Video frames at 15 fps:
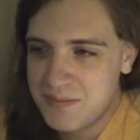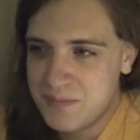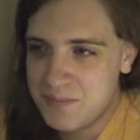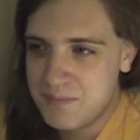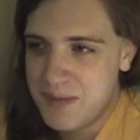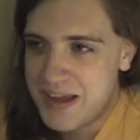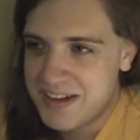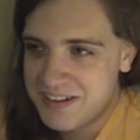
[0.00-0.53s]

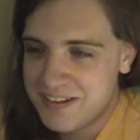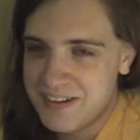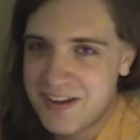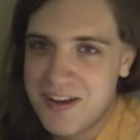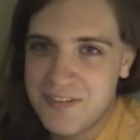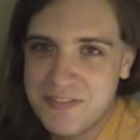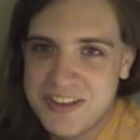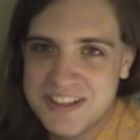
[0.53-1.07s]
made it
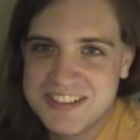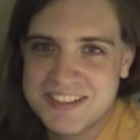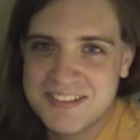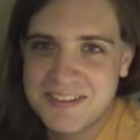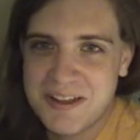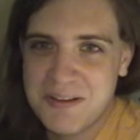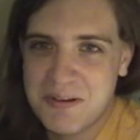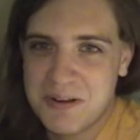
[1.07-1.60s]
obvious
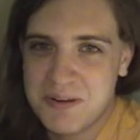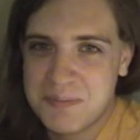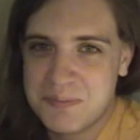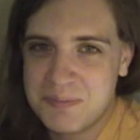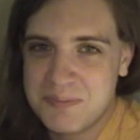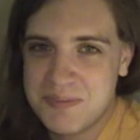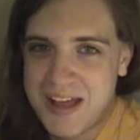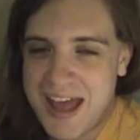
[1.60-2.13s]
that they were
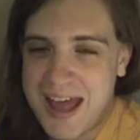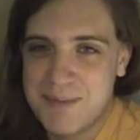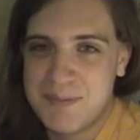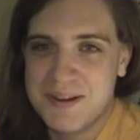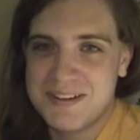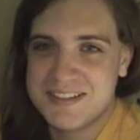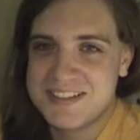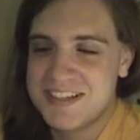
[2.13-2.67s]

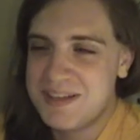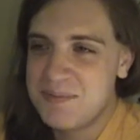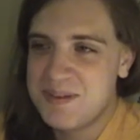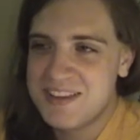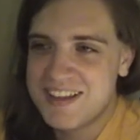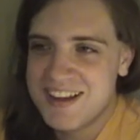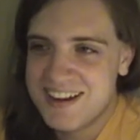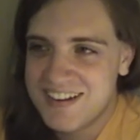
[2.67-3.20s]
happy to see
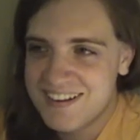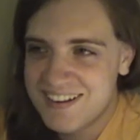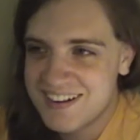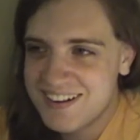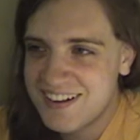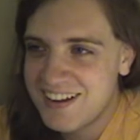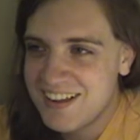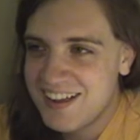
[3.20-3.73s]
me there,
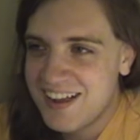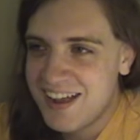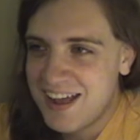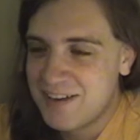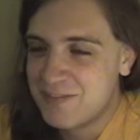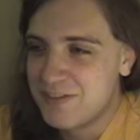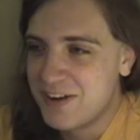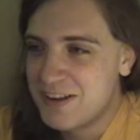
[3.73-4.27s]
and
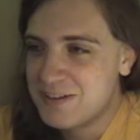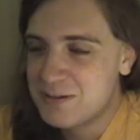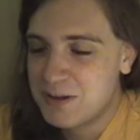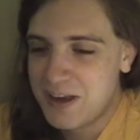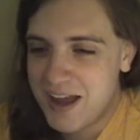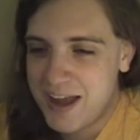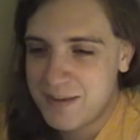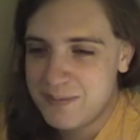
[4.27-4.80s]
friends
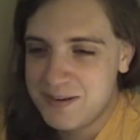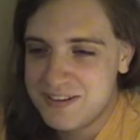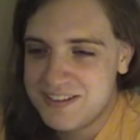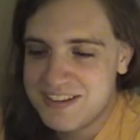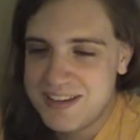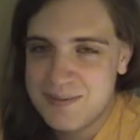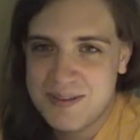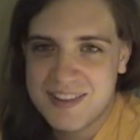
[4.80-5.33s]
were happy to
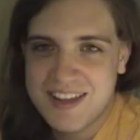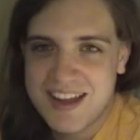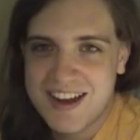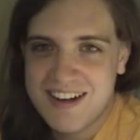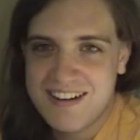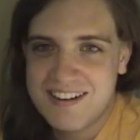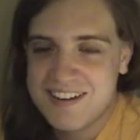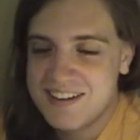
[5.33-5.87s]
see me
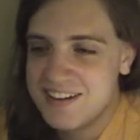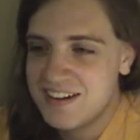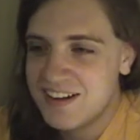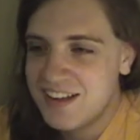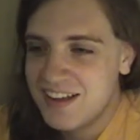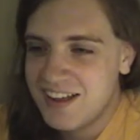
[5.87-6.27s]
there, and